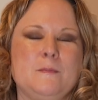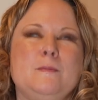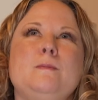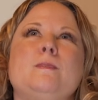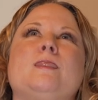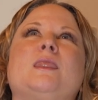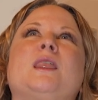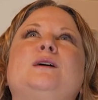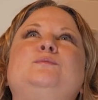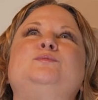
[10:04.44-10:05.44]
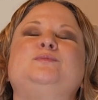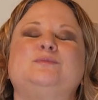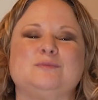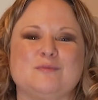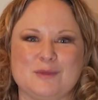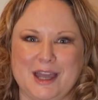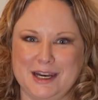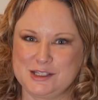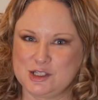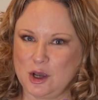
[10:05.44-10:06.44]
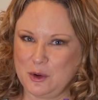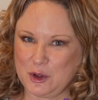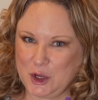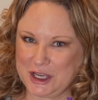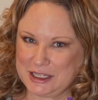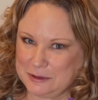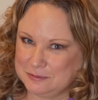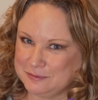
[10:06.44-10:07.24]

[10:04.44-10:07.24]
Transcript: That is so good.